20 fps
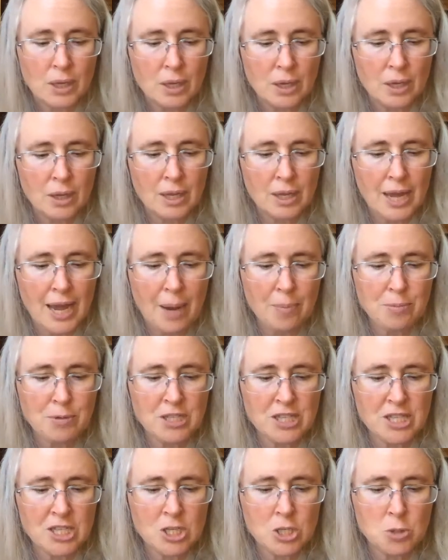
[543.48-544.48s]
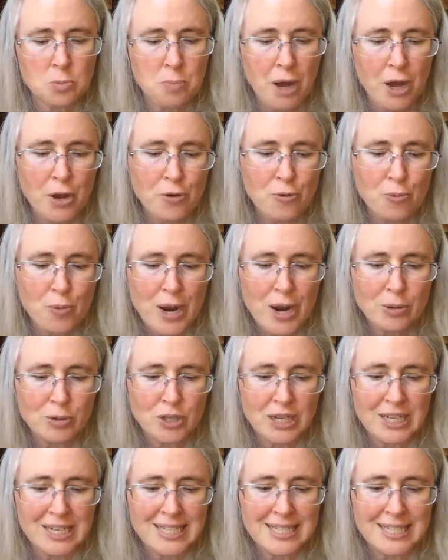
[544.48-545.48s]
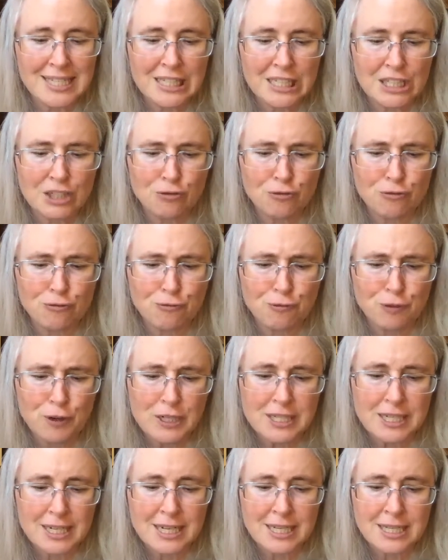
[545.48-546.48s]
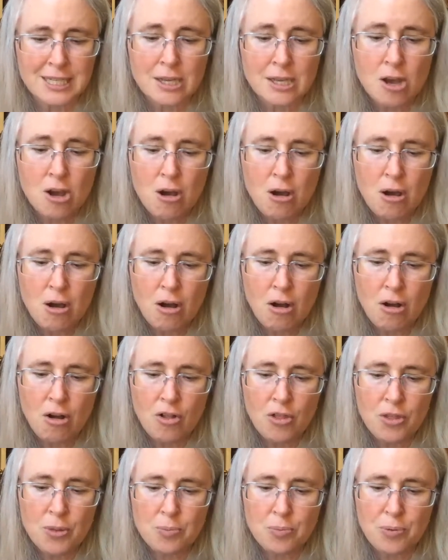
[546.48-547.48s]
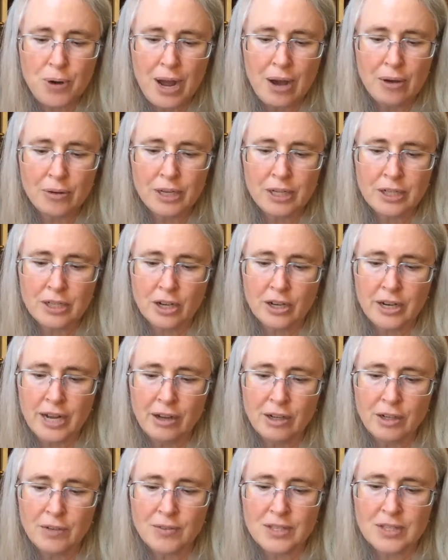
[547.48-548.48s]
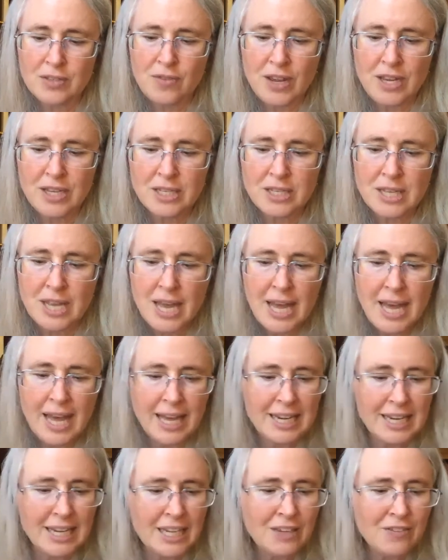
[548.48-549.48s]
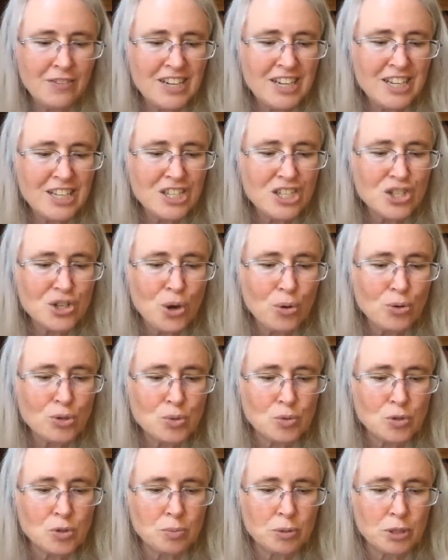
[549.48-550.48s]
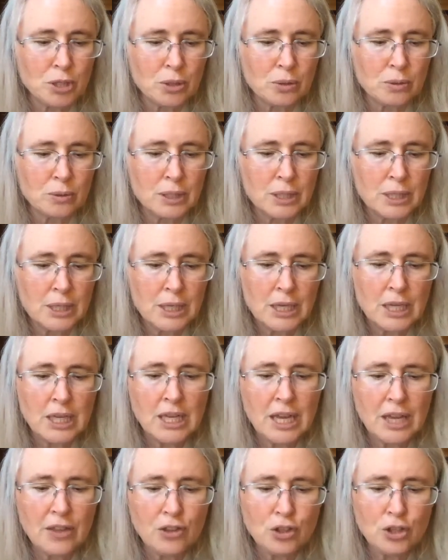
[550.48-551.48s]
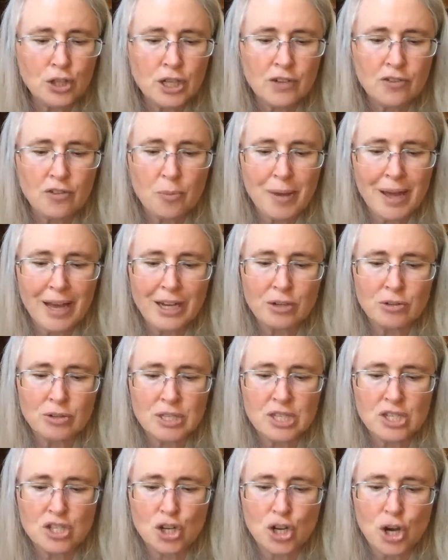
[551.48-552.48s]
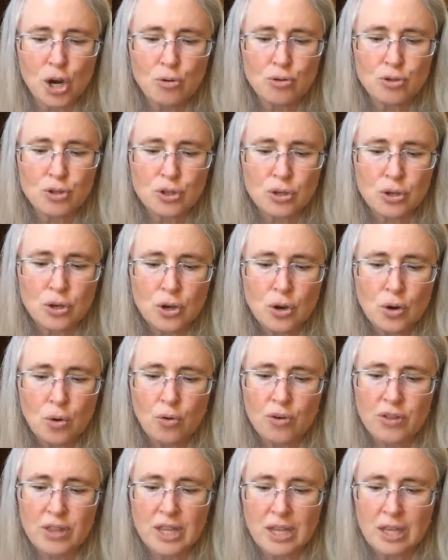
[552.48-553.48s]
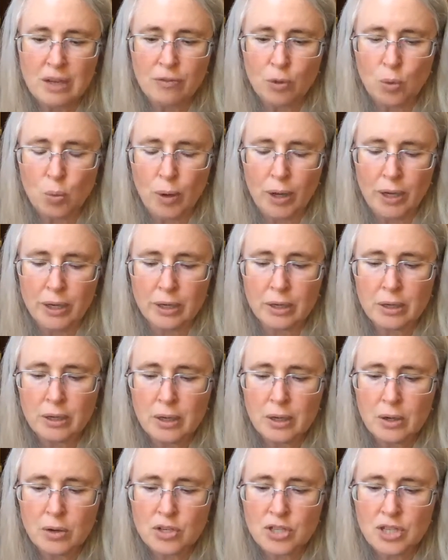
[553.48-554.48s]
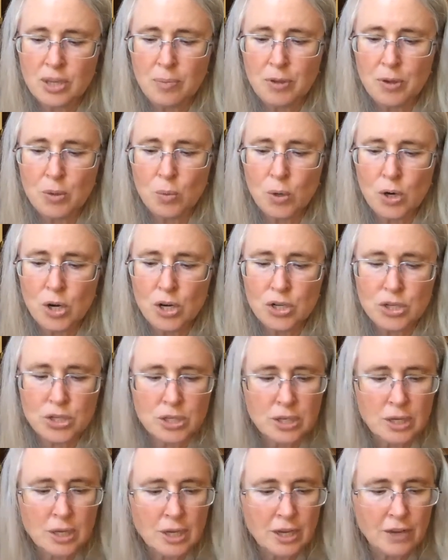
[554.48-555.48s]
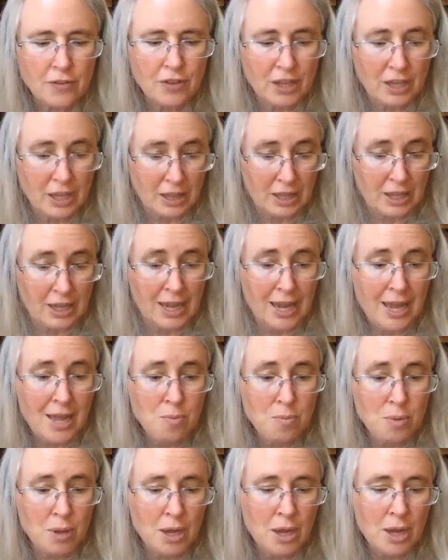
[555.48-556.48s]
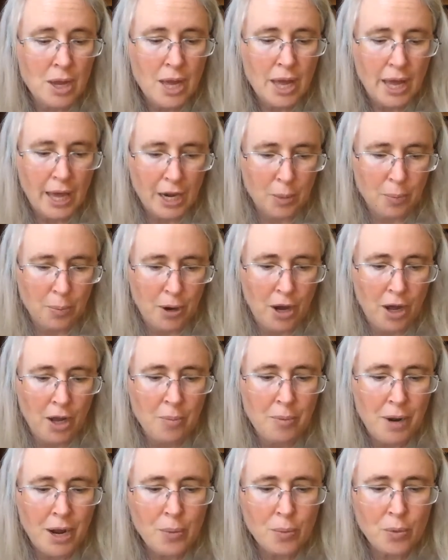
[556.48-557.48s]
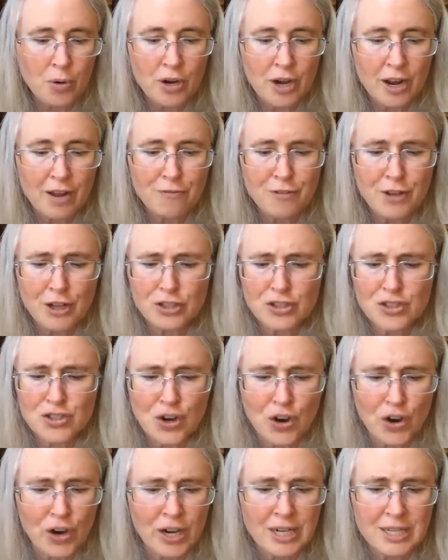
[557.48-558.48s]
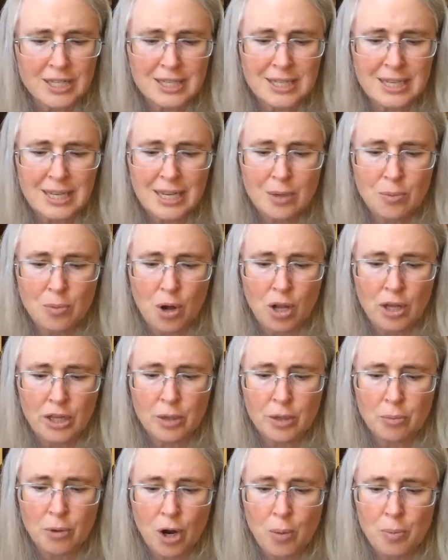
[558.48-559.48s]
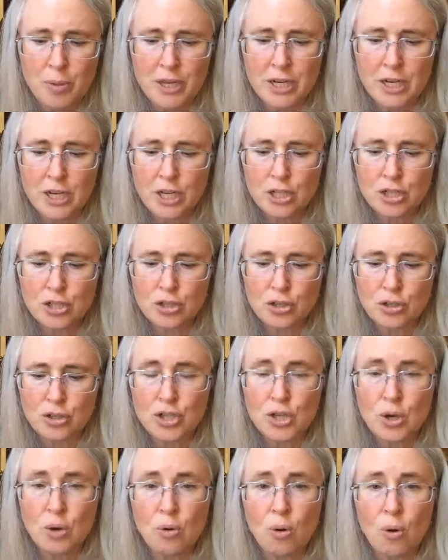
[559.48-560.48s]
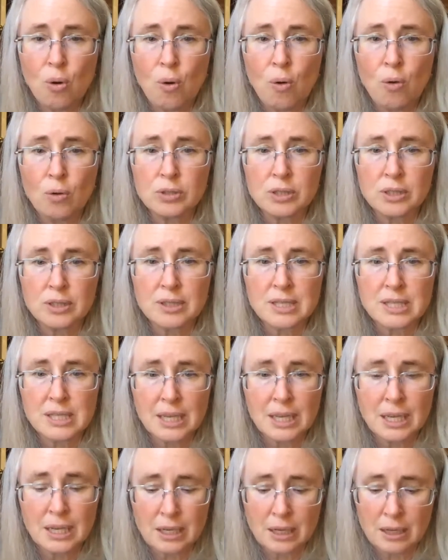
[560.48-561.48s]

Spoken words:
The captain spun round on his heel and fronted us. All the brown had gone out of his face, and even his nose was blue. He had the look of a man who sees a ghost, or the evil one, or something worse, if anything can be, and upon my word I felt sorry to see him all in a moment, turned so old and sick.